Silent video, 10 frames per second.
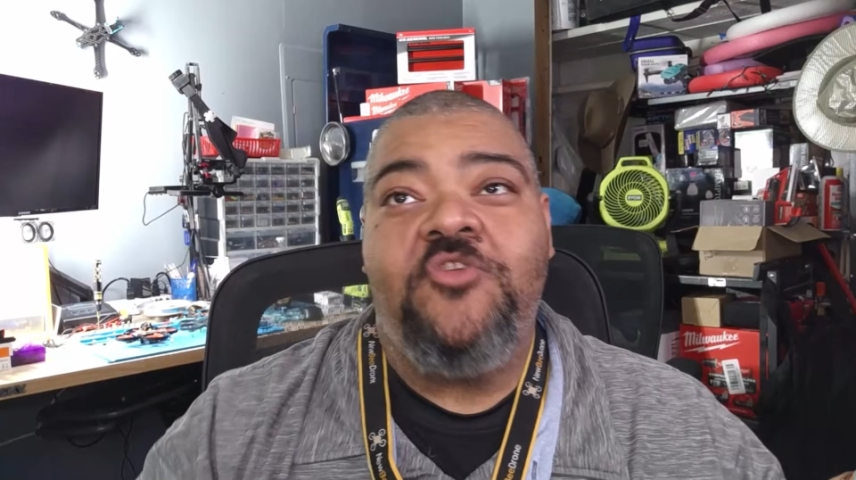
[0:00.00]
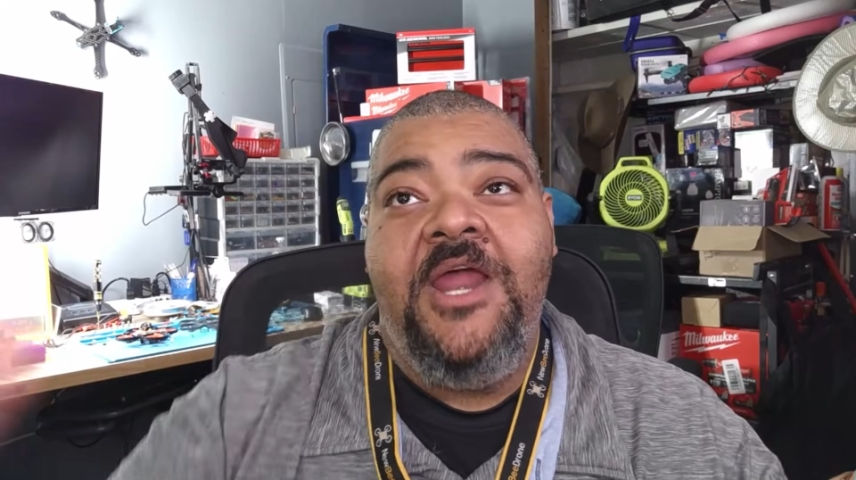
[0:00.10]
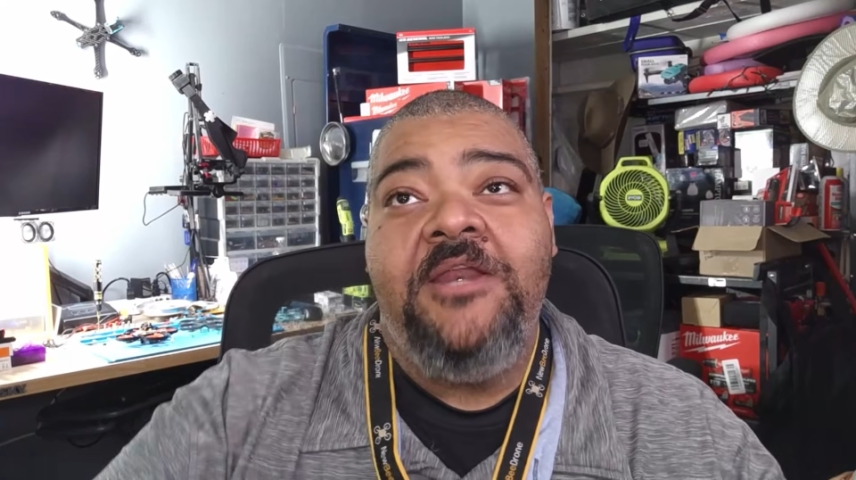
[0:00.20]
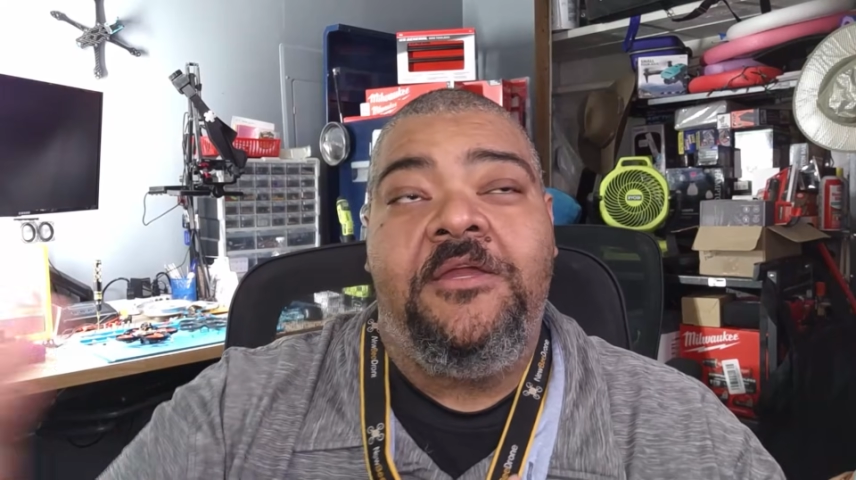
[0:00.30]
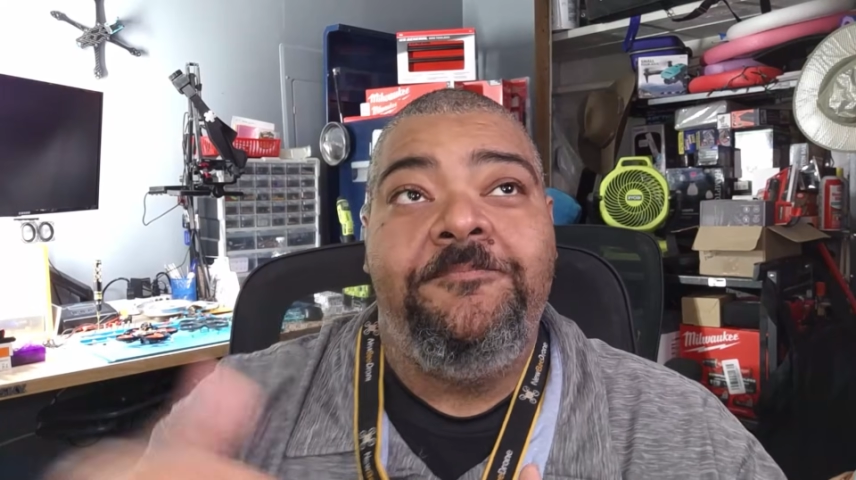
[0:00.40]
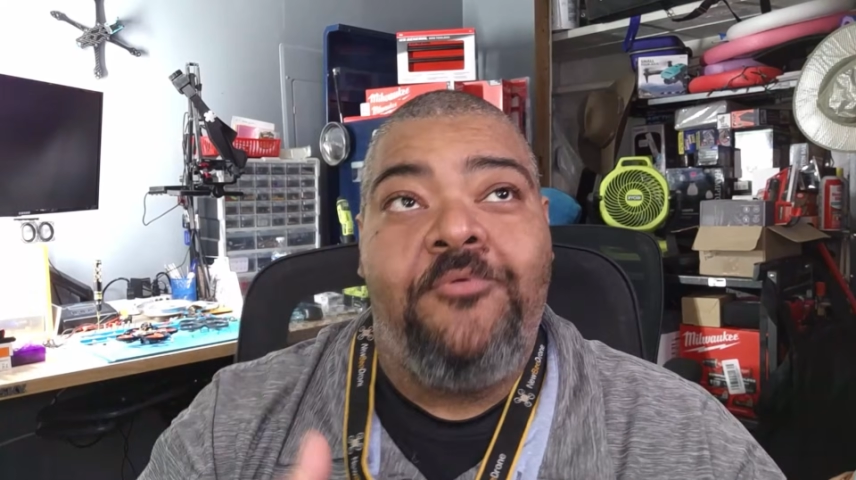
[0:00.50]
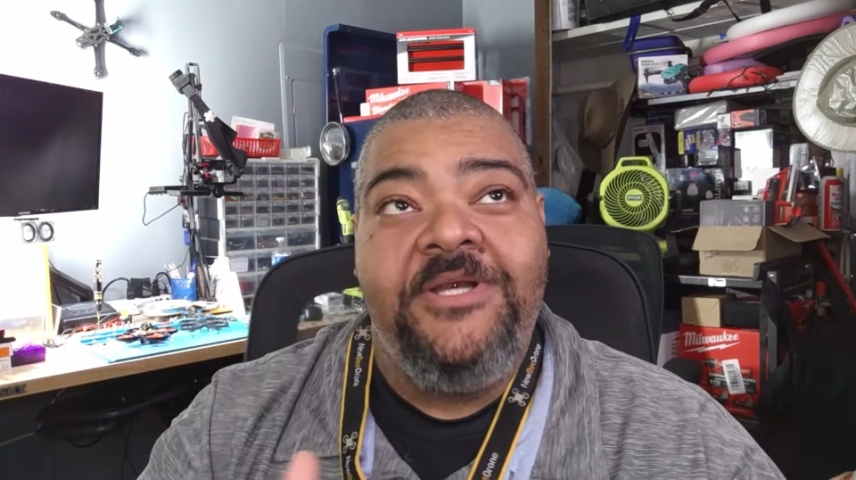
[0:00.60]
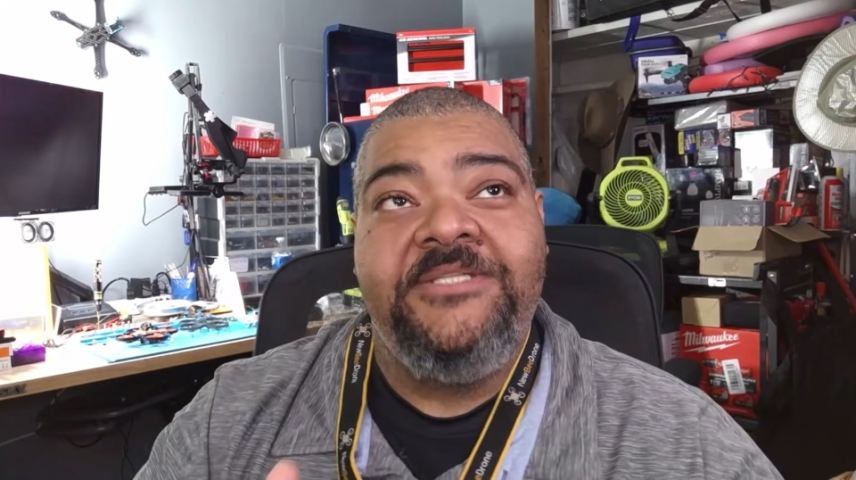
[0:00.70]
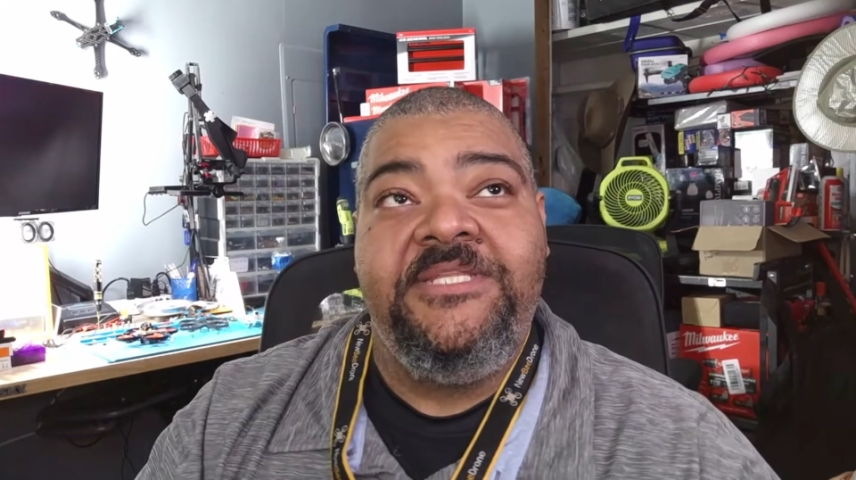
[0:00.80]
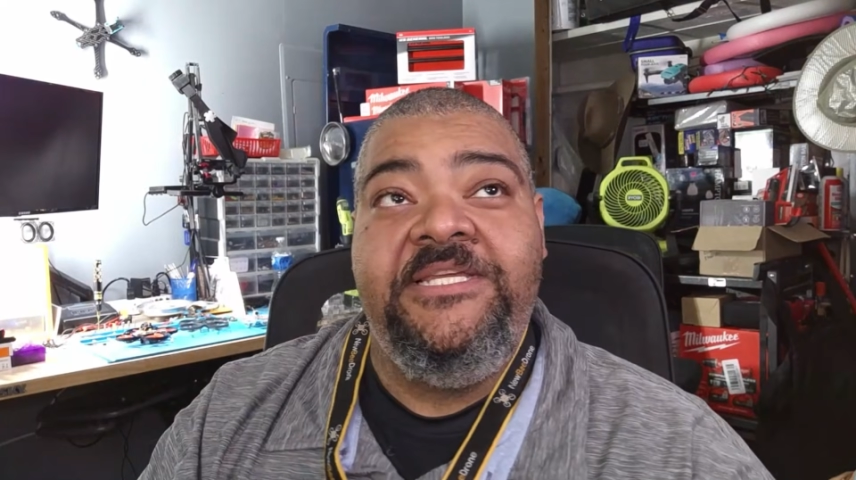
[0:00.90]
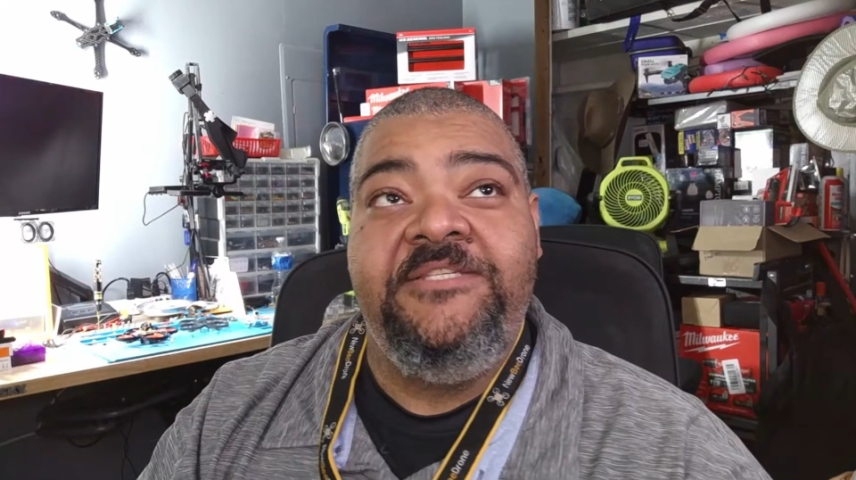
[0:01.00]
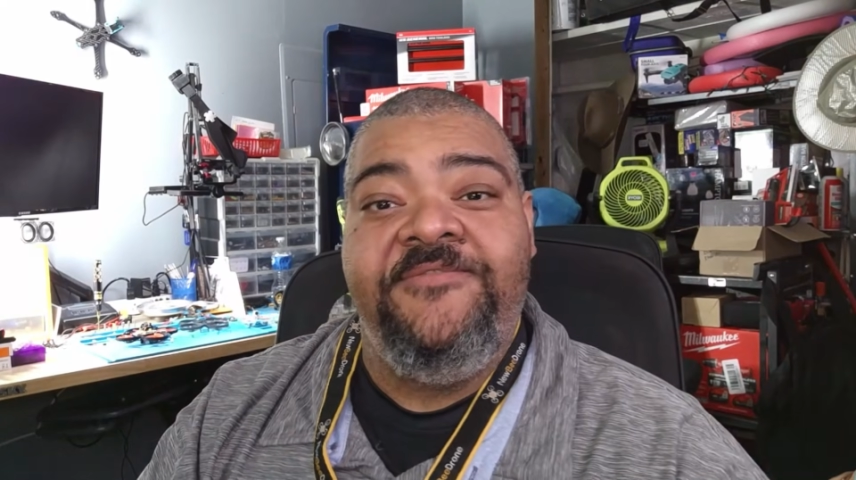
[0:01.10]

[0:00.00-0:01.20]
trying to compress these